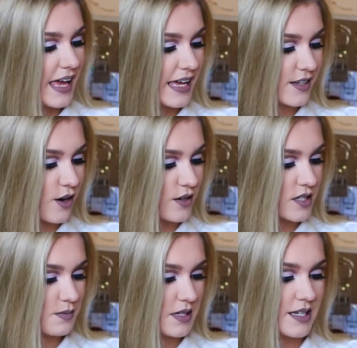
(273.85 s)
It
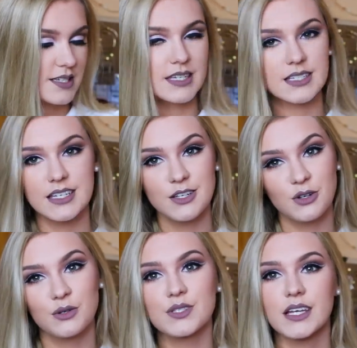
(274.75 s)
cost me
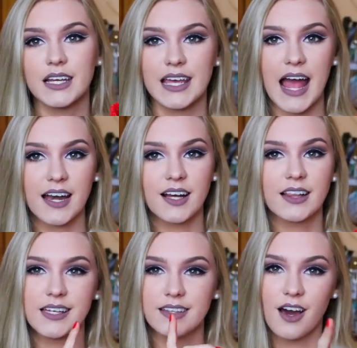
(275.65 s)
€16, and again, I
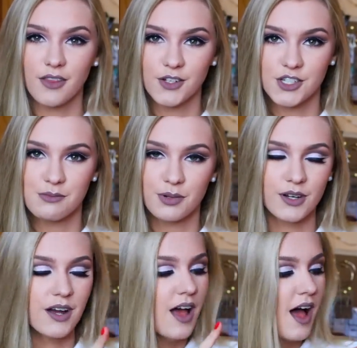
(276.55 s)
like the other
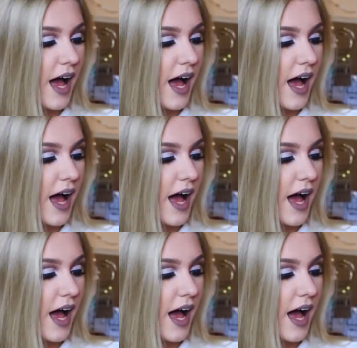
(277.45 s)
jumper,